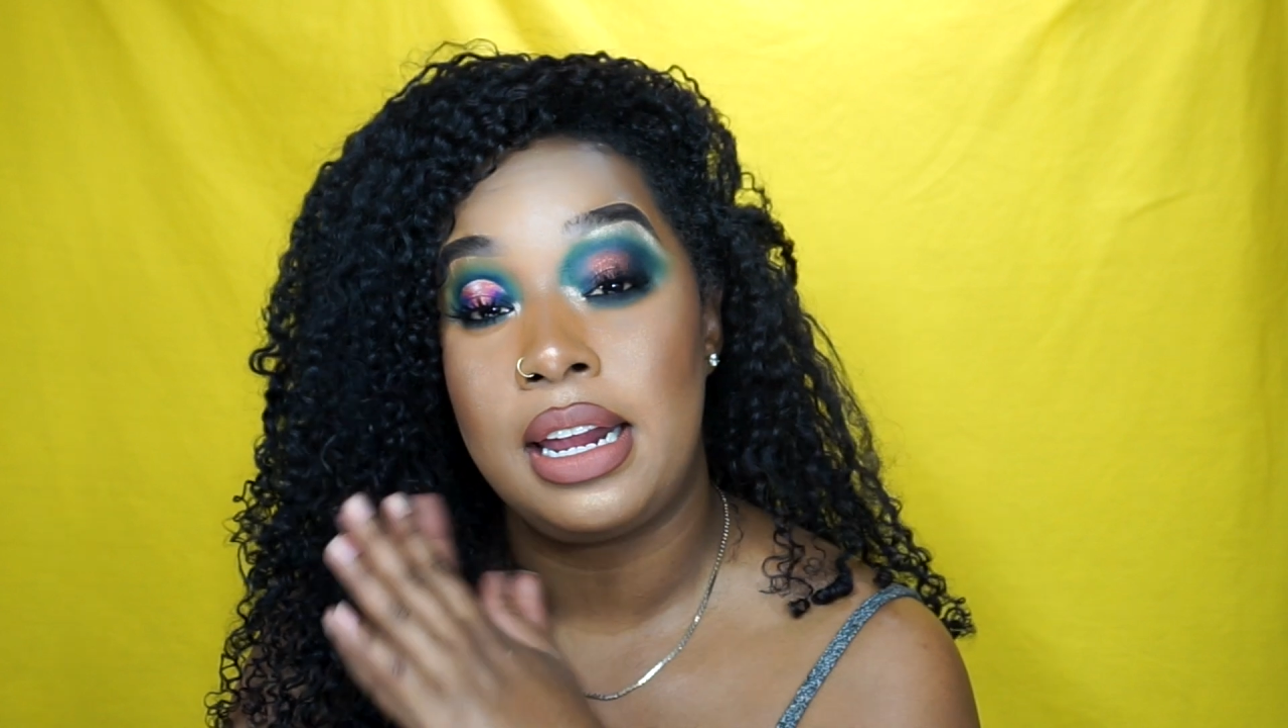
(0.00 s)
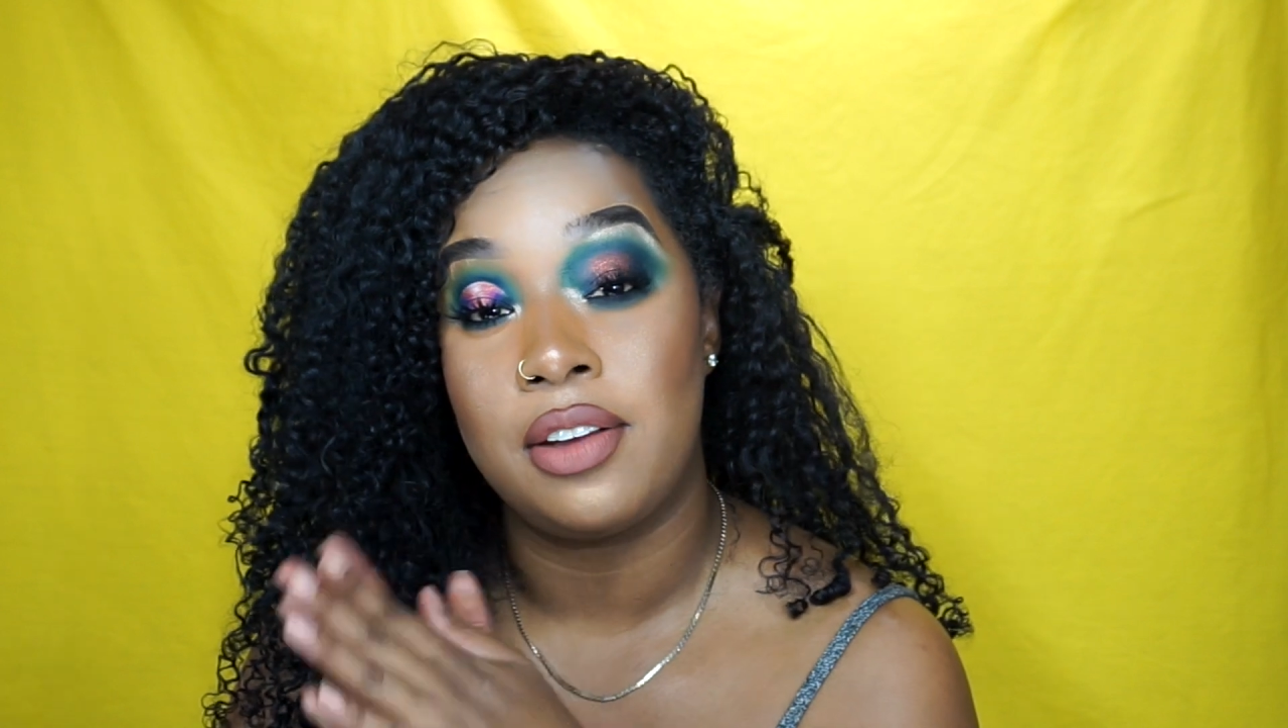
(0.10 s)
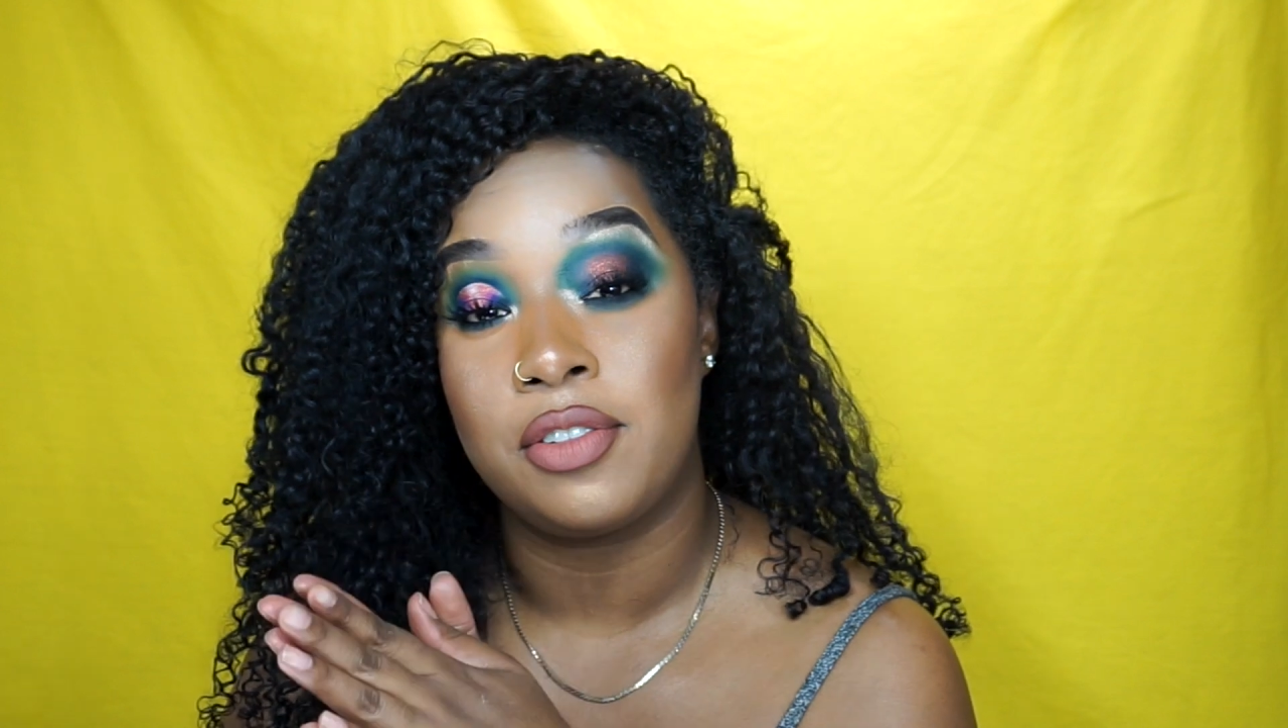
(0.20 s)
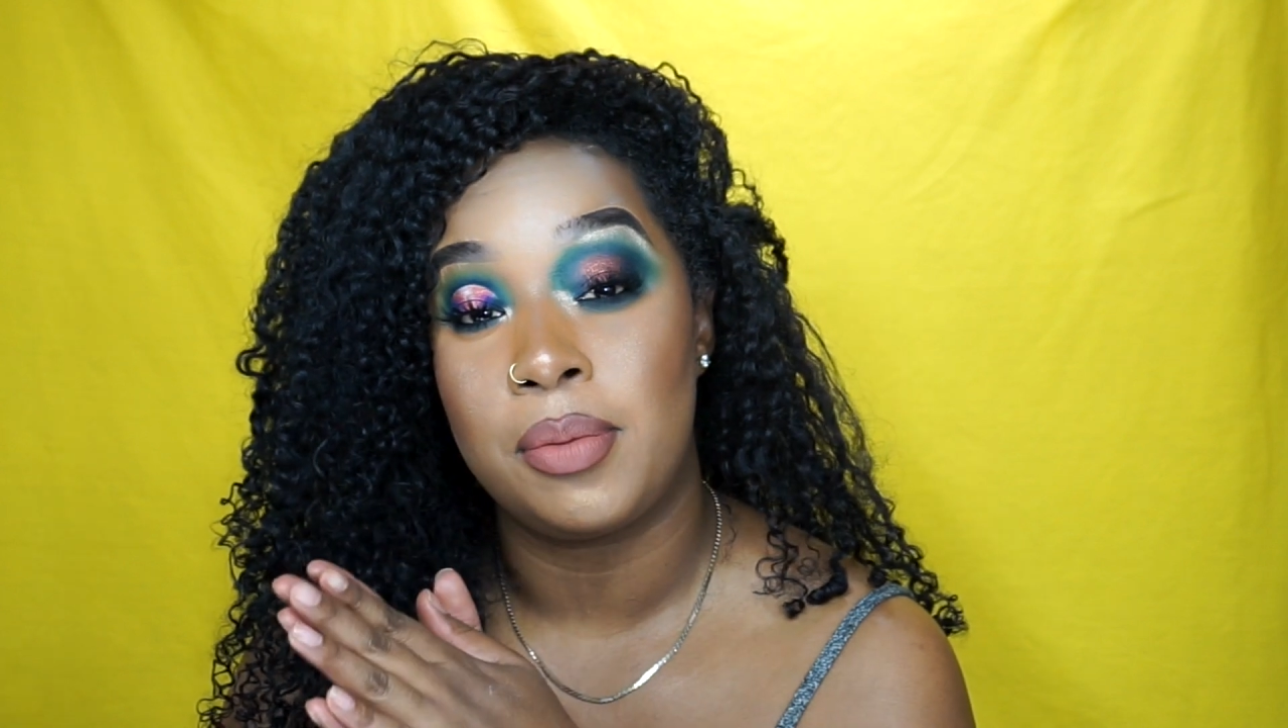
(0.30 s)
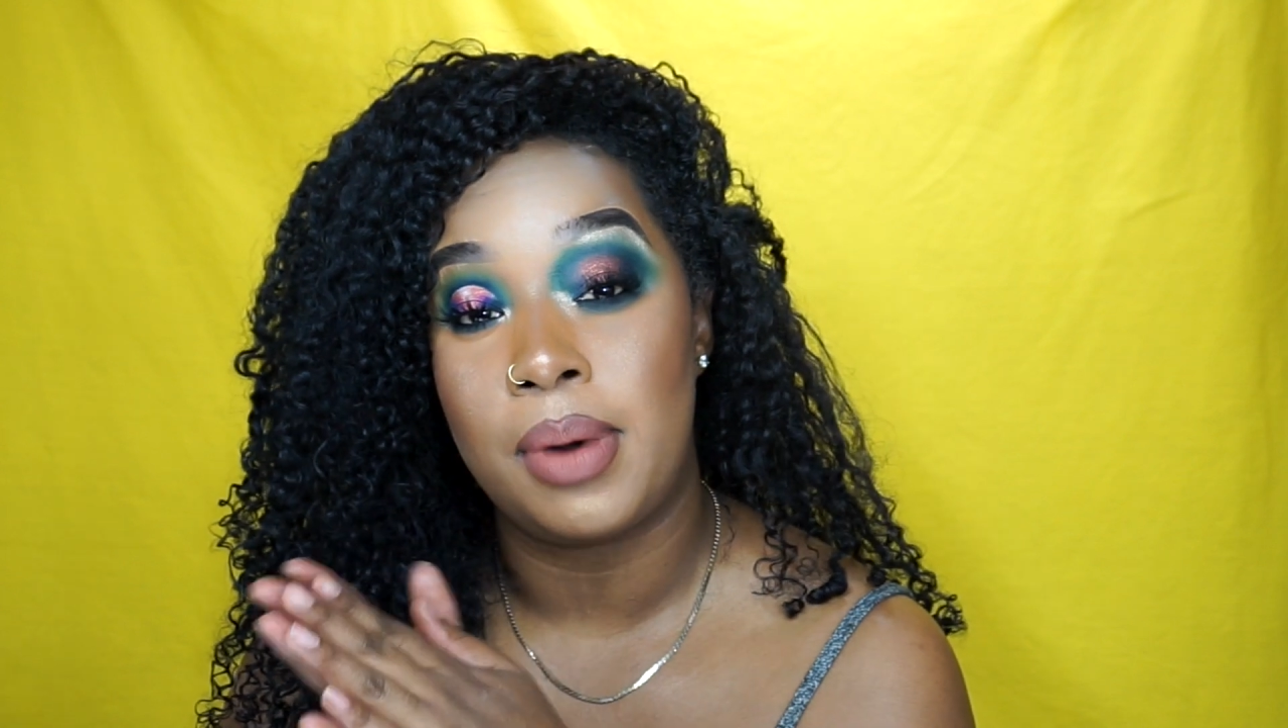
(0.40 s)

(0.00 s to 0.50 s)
any of them.